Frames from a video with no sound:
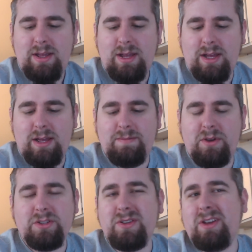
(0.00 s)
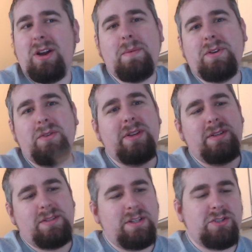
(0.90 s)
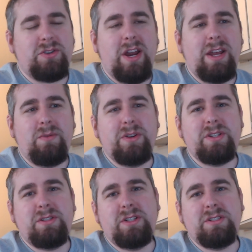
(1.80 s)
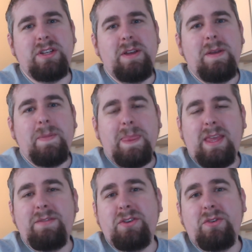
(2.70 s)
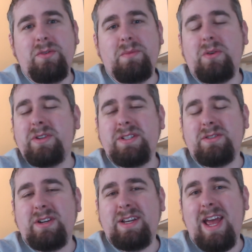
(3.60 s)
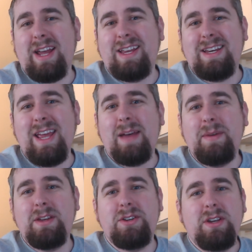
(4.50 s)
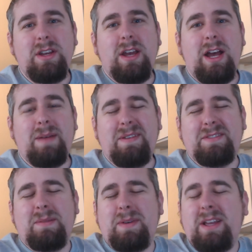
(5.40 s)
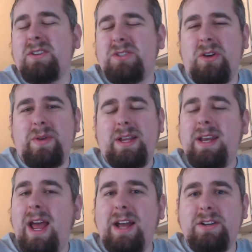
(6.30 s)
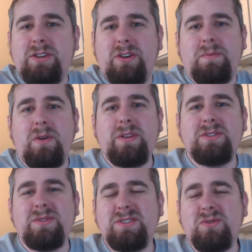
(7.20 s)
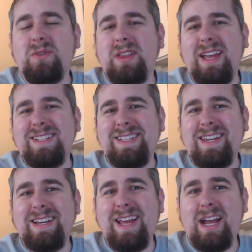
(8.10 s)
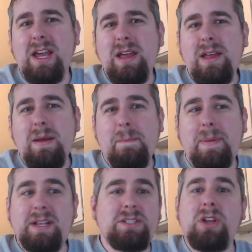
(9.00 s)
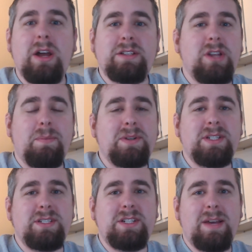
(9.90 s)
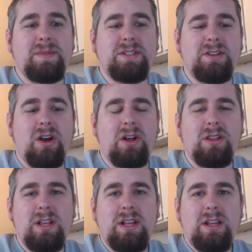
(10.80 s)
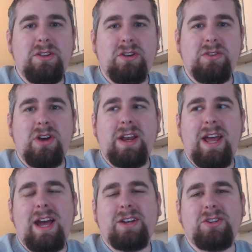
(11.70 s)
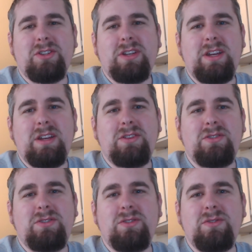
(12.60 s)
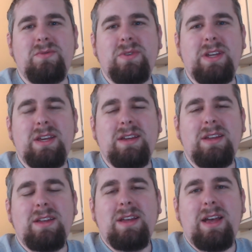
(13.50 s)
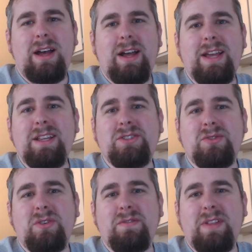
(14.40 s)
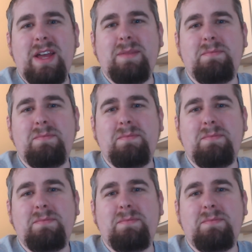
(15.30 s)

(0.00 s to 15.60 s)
Um, you also get opportunistic strike, which just gives you bonuses on attack and damage um, if somebody else already attacked your opponent. So it's sort of like sneak attack, but it's not. It's not precision damage at all. You're not actually doing uh, any sort of like